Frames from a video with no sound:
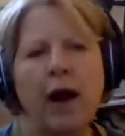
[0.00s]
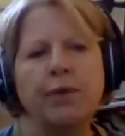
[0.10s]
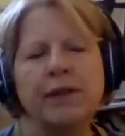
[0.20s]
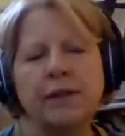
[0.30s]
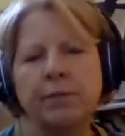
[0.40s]

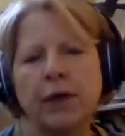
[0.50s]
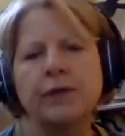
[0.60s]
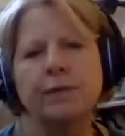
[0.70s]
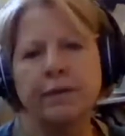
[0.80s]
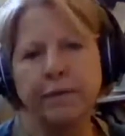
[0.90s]
far was the
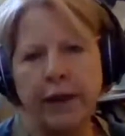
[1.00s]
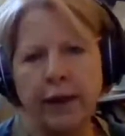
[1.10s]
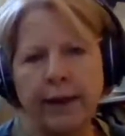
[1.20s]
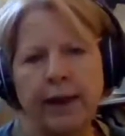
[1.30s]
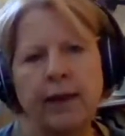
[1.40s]
most
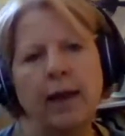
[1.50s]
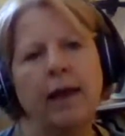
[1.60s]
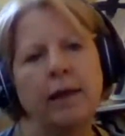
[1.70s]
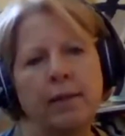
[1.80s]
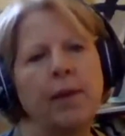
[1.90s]

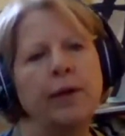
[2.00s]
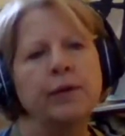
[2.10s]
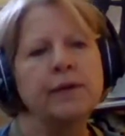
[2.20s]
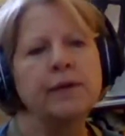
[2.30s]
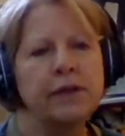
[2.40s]
revealing and the
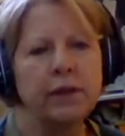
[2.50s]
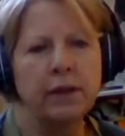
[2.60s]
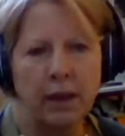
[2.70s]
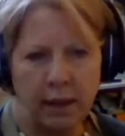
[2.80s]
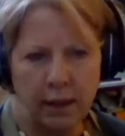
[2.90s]
most,